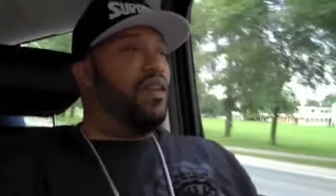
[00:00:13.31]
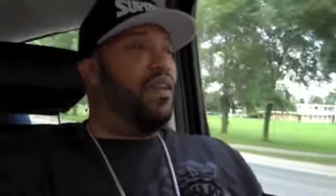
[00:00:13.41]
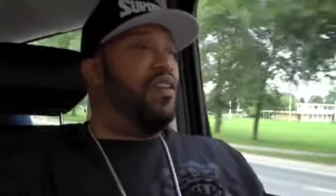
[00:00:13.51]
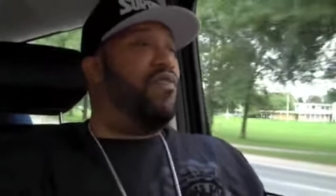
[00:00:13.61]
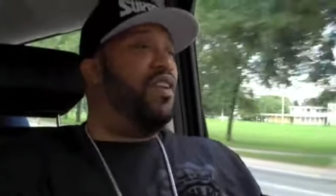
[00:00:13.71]

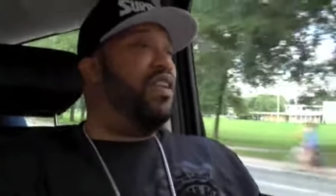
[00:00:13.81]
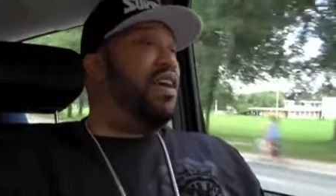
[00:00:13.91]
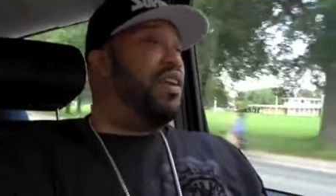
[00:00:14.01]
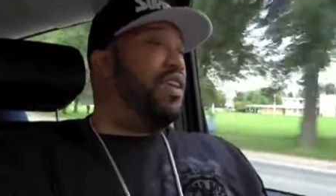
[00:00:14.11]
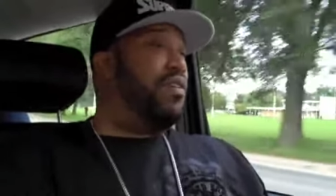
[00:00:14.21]
If you're
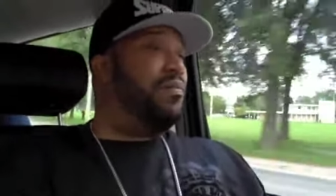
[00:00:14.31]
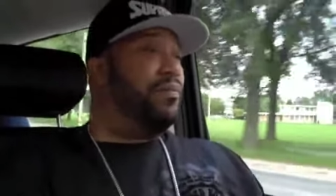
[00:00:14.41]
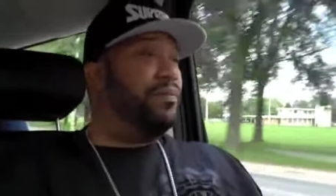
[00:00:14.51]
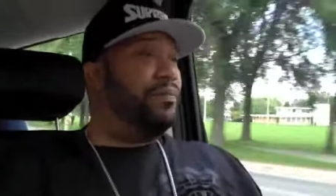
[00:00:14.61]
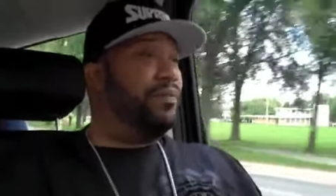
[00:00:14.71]
lucky,
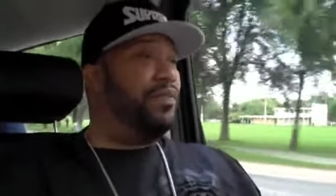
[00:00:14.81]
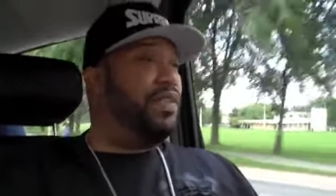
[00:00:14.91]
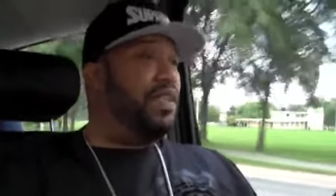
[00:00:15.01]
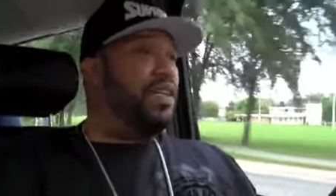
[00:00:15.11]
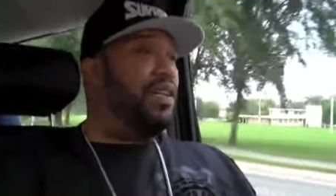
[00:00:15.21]

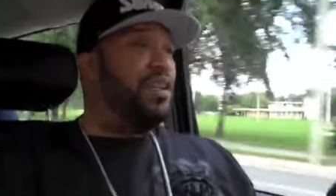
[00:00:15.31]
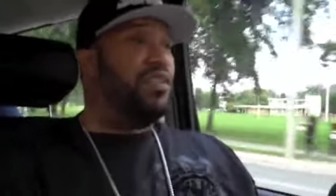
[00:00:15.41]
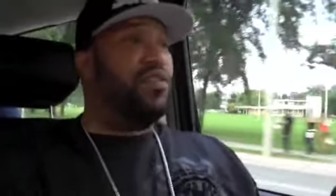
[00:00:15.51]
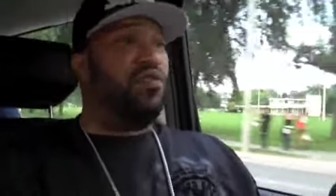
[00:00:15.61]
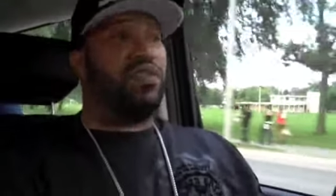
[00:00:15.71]
it's
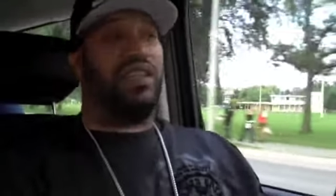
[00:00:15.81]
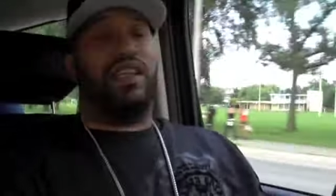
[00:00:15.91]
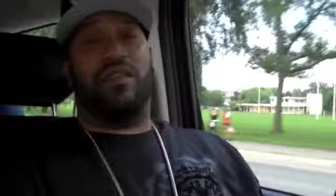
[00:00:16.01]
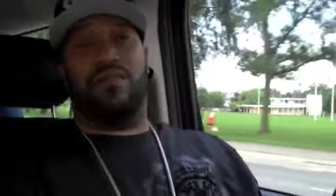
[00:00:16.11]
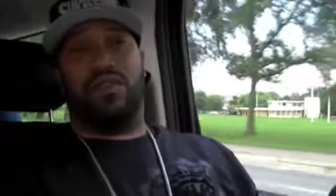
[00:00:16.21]
no
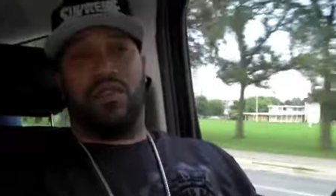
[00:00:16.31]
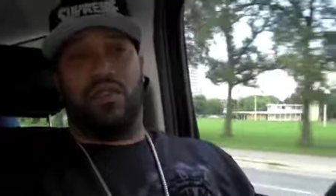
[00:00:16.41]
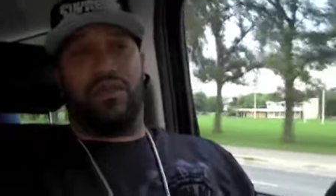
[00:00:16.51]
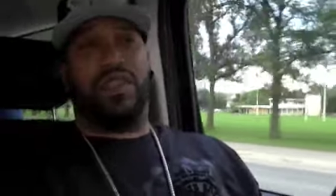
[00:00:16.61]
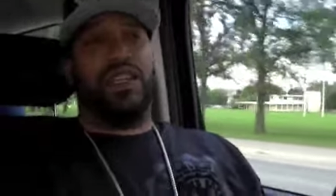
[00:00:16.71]
sleep. You know
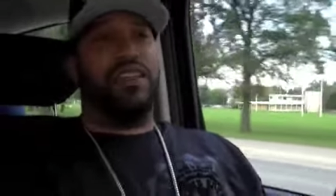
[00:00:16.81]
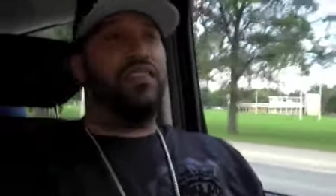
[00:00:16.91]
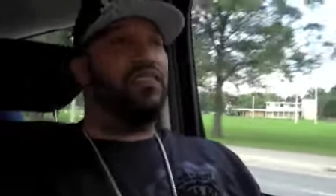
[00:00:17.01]
what I'm saying?